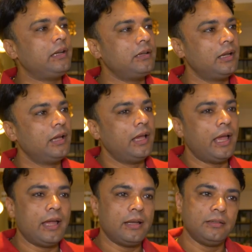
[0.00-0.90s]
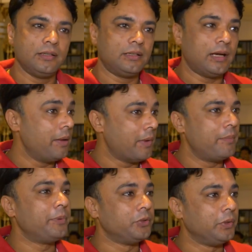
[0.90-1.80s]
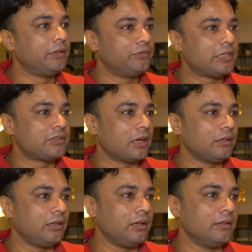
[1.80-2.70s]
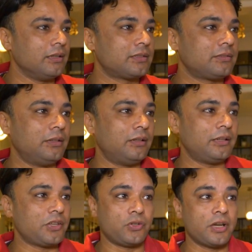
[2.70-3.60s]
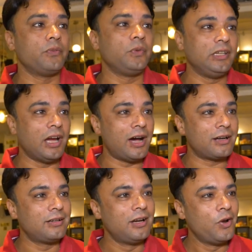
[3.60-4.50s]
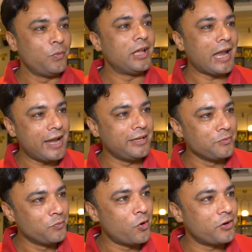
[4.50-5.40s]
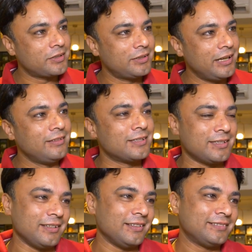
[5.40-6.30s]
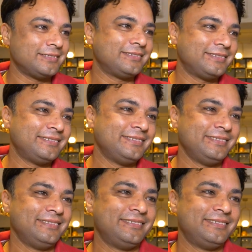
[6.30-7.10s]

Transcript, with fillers: trend, and uh, I'm happy doing vegetarian in this uh, restaurant. And we are we are adding more in the city. Really.